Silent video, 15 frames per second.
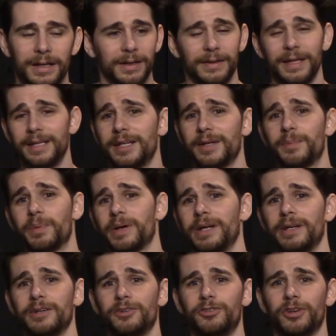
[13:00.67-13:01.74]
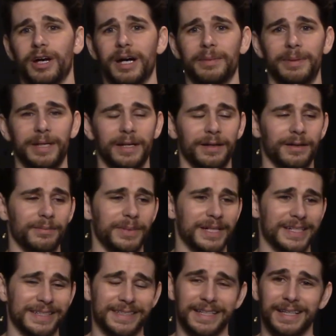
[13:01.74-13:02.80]
They a pretty good job here,
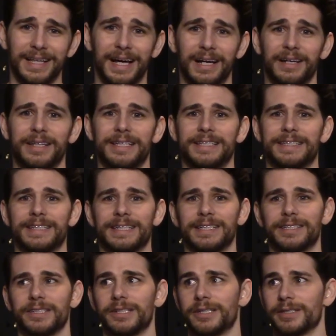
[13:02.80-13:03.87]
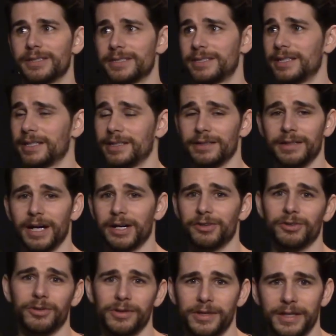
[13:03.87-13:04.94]
because a lot of these things are
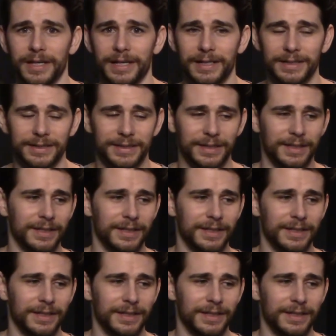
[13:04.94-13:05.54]
psychological things.